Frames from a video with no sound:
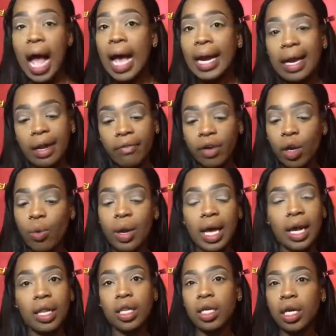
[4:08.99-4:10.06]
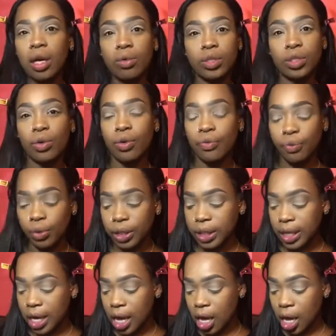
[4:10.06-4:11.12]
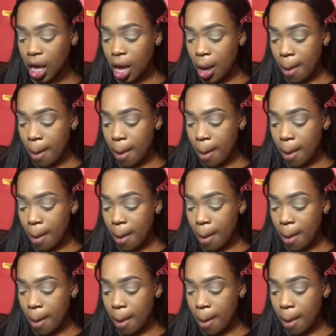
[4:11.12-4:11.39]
I don't even know what kind of look I was going for today,